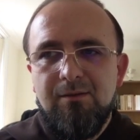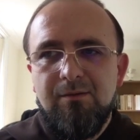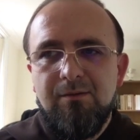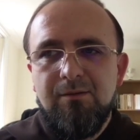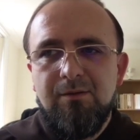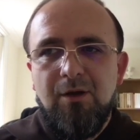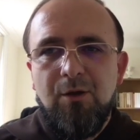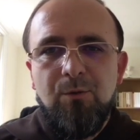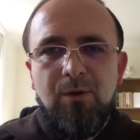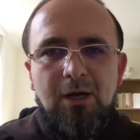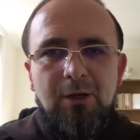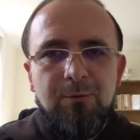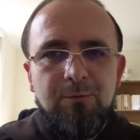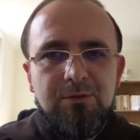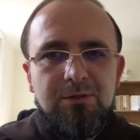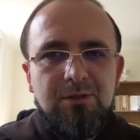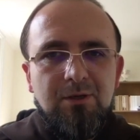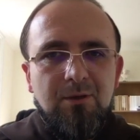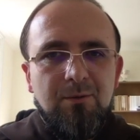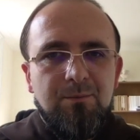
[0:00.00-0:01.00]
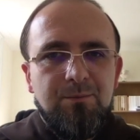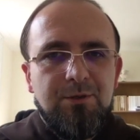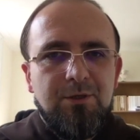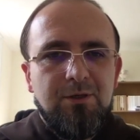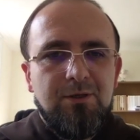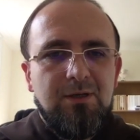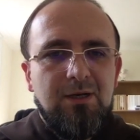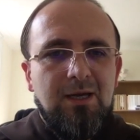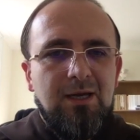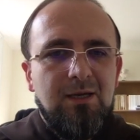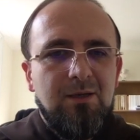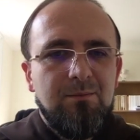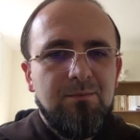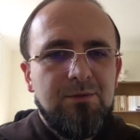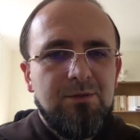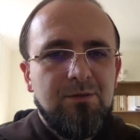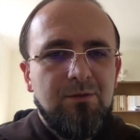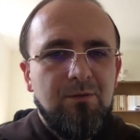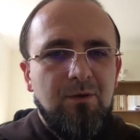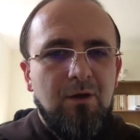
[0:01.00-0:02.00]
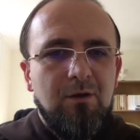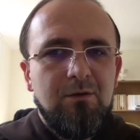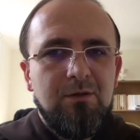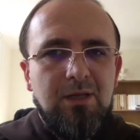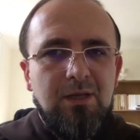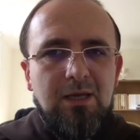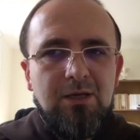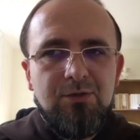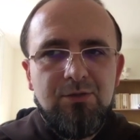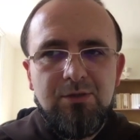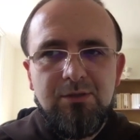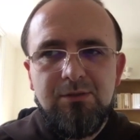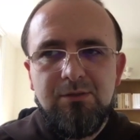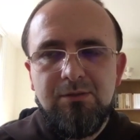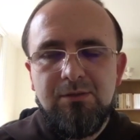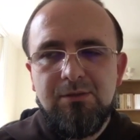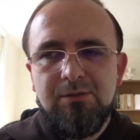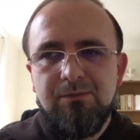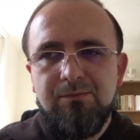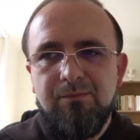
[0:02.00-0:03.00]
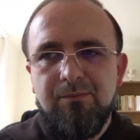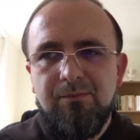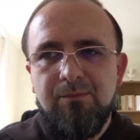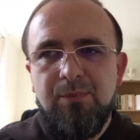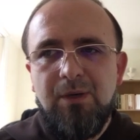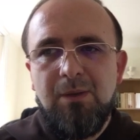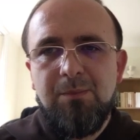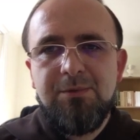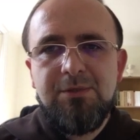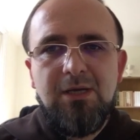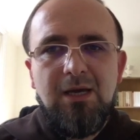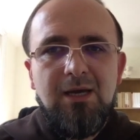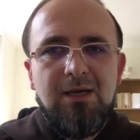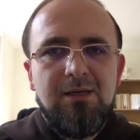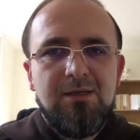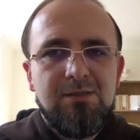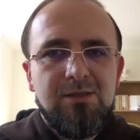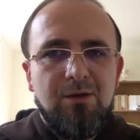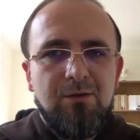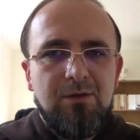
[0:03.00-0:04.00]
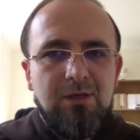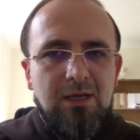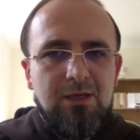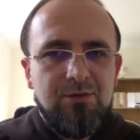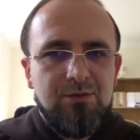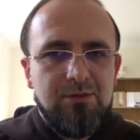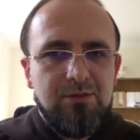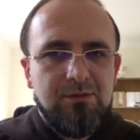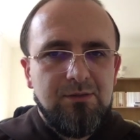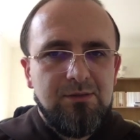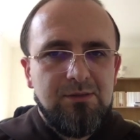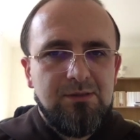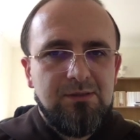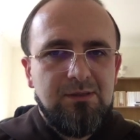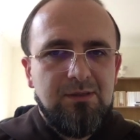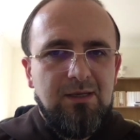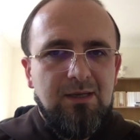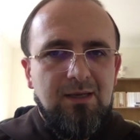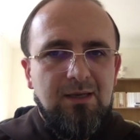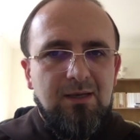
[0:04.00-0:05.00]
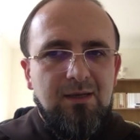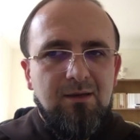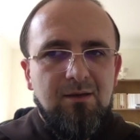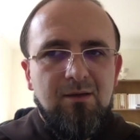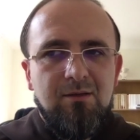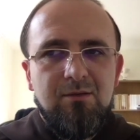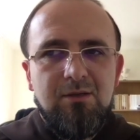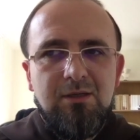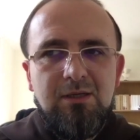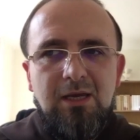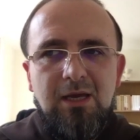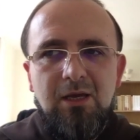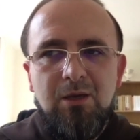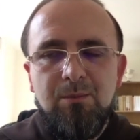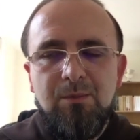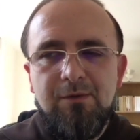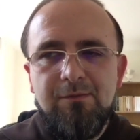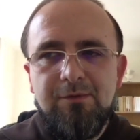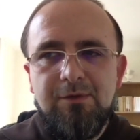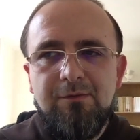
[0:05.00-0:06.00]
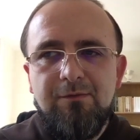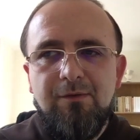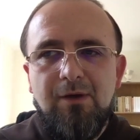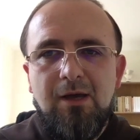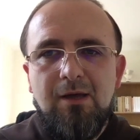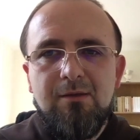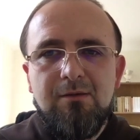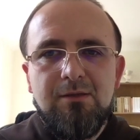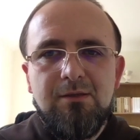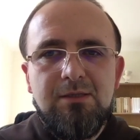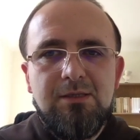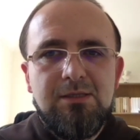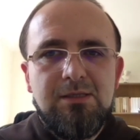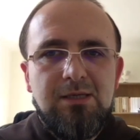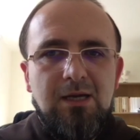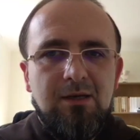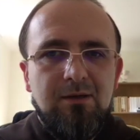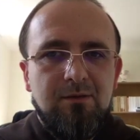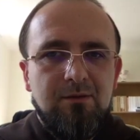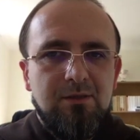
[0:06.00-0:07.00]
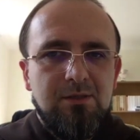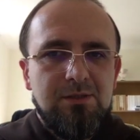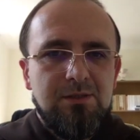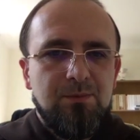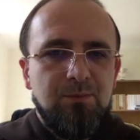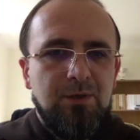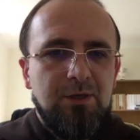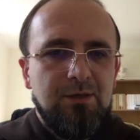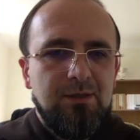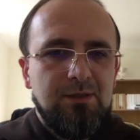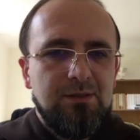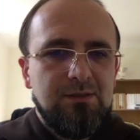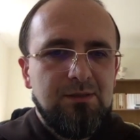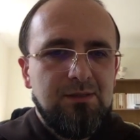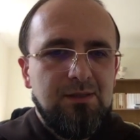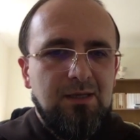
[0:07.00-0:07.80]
Go out, proclaim to all nations, baptize all nations in the name of the Father, the Son, and the Spirit.